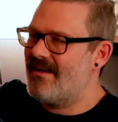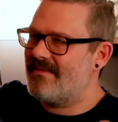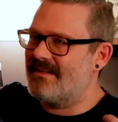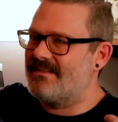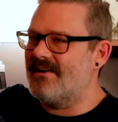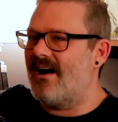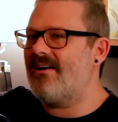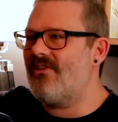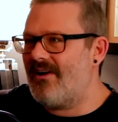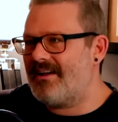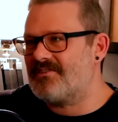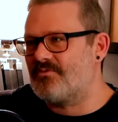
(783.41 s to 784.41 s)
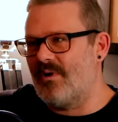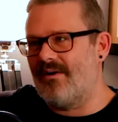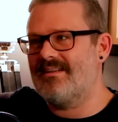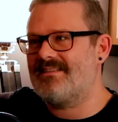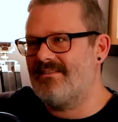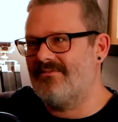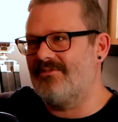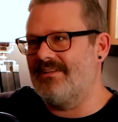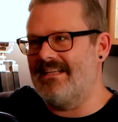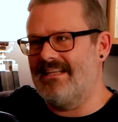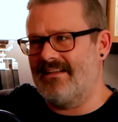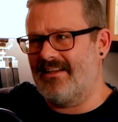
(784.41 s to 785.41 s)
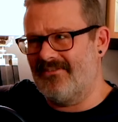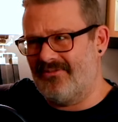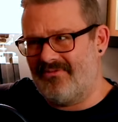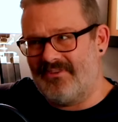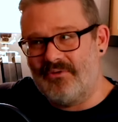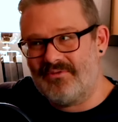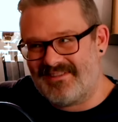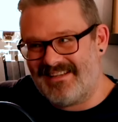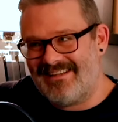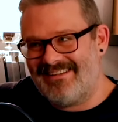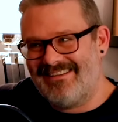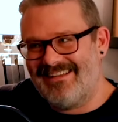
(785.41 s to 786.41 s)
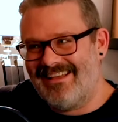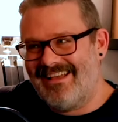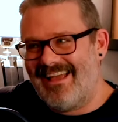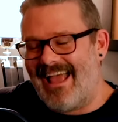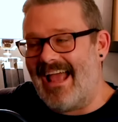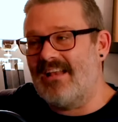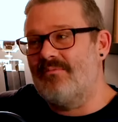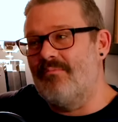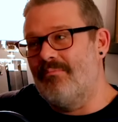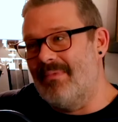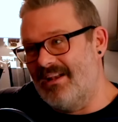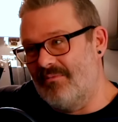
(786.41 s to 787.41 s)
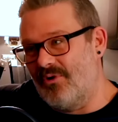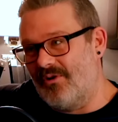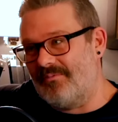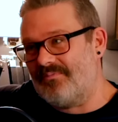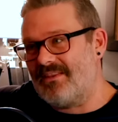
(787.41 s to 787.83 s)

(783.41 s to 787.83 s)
The dialogue is relatively confusing and minimal.